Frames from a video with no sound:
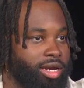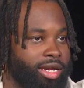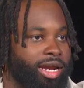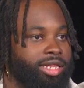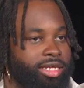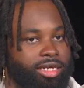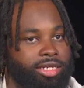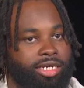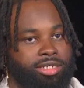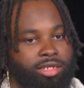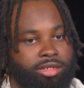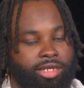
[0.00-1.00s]
And I think
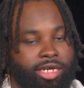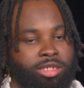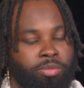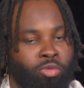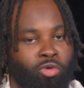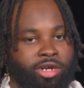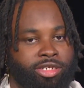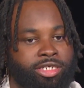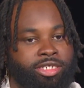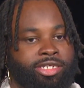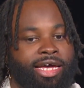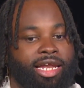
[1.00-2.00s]
that's more
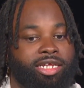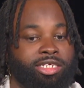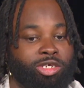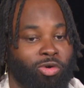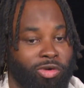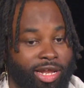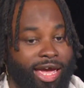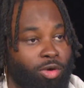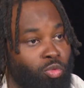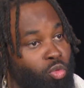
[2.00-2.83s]
intentionality on like